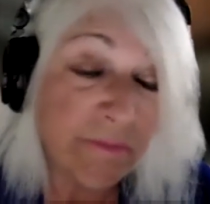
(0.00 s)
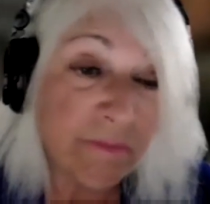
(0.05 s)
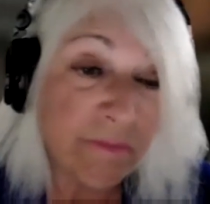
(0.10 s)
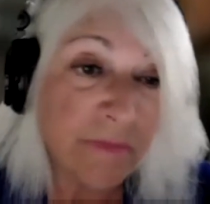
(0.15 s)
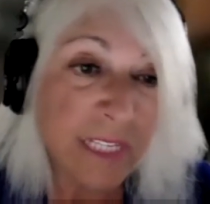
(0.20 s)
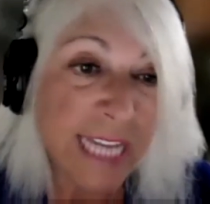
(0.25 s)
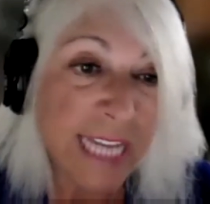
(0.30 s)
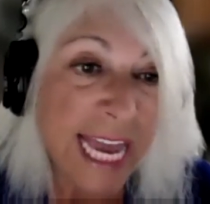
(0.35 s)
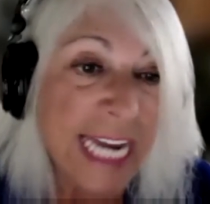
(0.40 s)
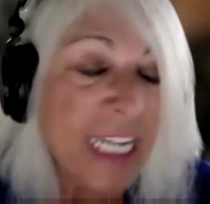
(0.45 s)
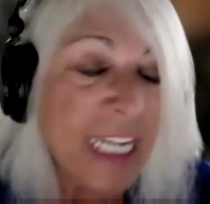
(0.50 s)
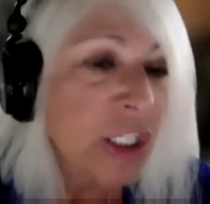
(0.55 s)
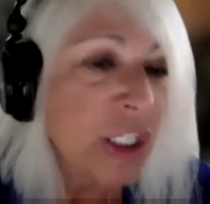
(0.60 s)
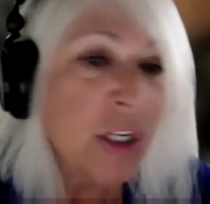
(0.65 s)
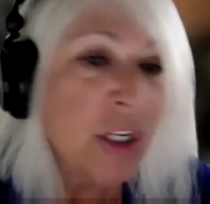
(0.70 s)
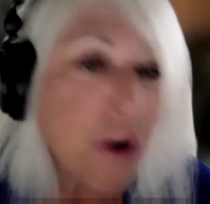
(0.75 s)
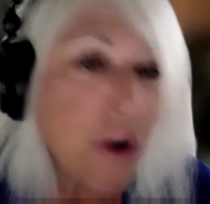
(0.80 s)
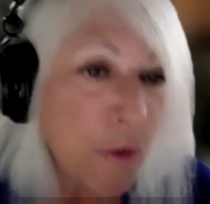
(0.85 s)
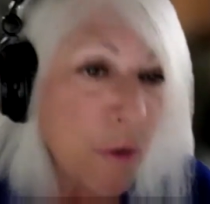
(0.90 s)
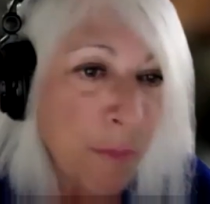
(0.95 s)
getting to
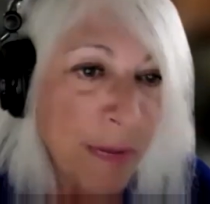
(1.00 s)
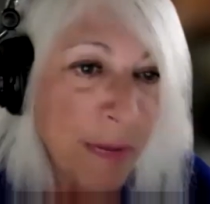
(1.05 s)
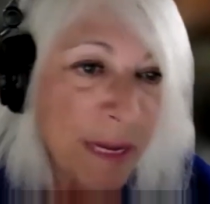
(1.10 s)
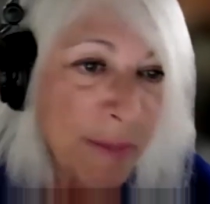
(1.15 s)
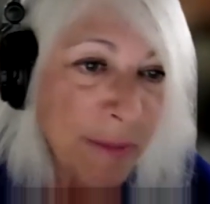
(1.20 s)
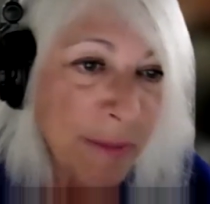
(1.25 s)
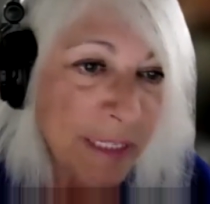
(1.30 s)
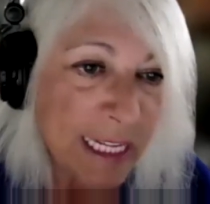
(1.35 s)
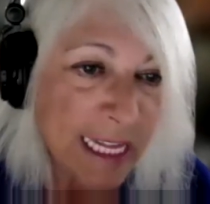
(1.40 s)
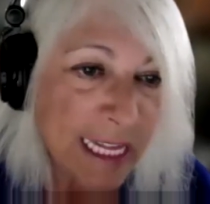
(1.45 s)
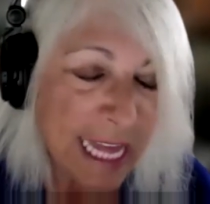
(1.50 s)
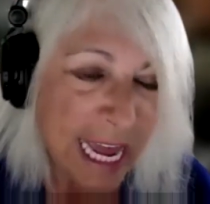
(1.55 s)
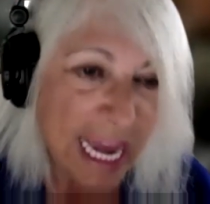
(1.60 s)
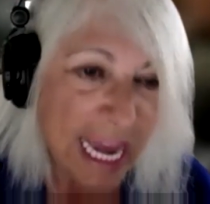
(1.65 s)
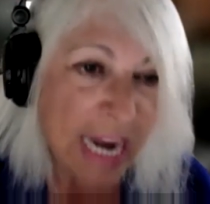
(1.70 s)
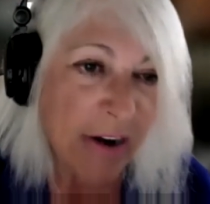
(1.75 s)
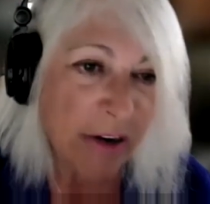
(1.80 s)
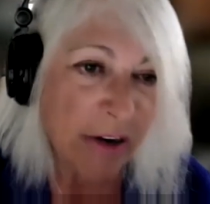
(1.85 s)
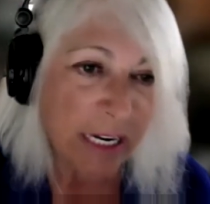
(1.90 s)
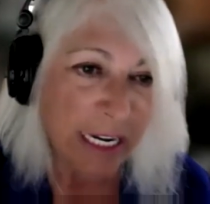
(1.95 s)
know people in the
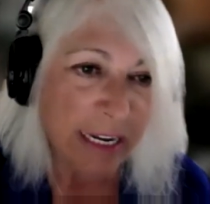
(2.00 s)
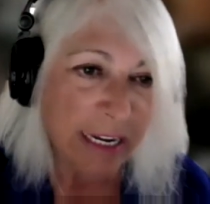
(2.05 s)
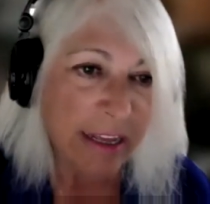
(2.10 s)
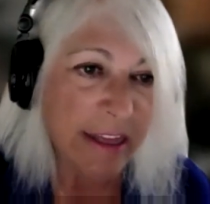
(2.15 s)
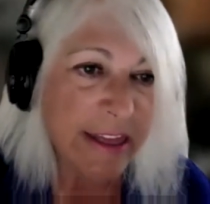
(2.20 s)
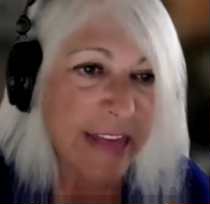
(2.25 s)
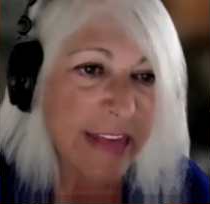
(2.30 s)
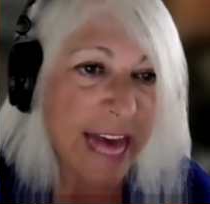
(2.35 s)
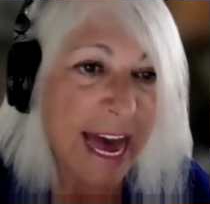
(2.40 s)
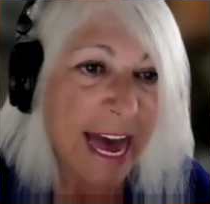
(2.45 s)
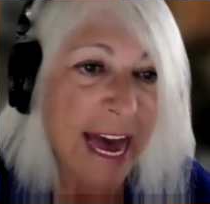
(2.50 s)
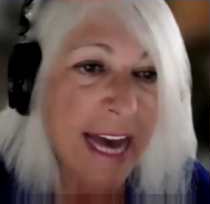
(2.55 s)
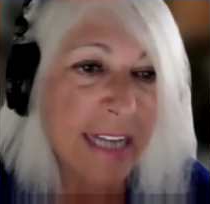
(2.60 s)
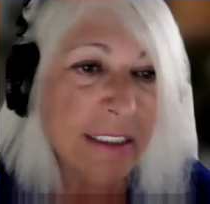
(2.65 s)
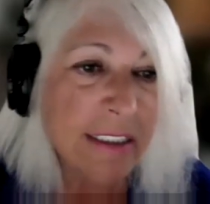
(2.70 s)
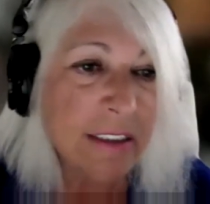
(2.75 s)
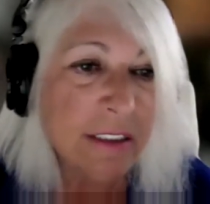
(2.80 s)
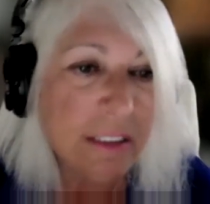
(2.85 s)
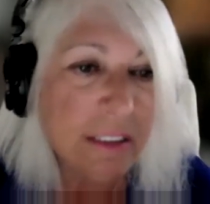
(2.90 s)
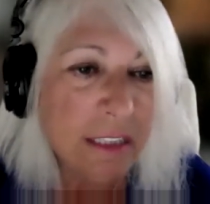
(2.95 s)
area that
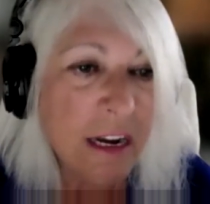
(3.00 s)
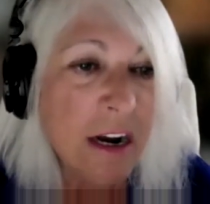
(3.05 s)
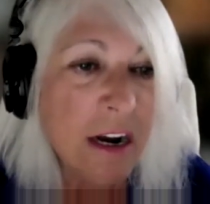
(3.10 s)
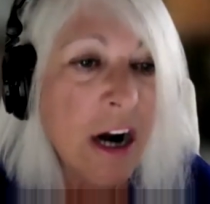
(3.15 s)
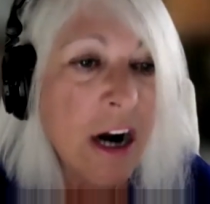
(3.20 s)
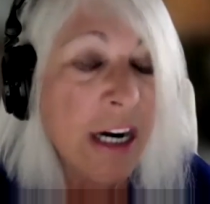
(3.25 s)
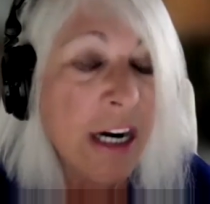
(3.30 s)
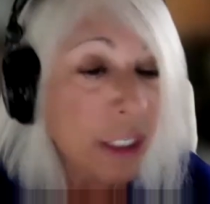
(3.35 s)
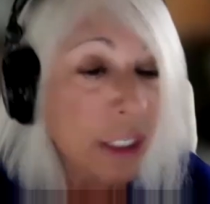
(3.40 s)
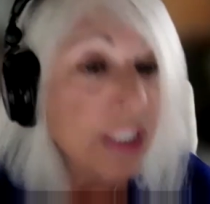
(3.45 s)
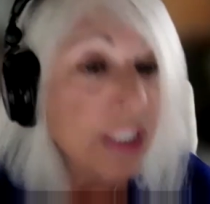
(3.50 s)
are a good